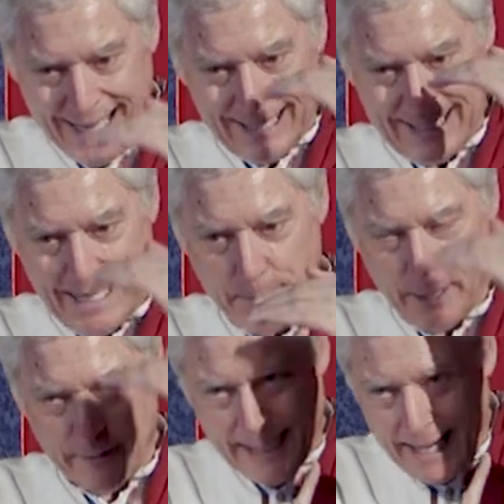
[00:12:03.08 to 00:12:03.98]

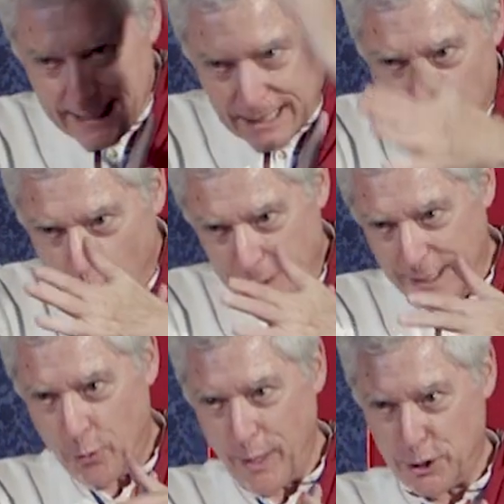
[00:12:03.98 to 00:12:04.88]
Contemplative science is
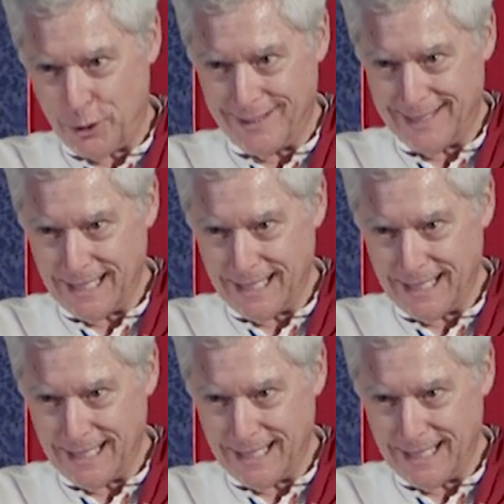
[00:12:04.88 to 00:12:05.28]
posing questions.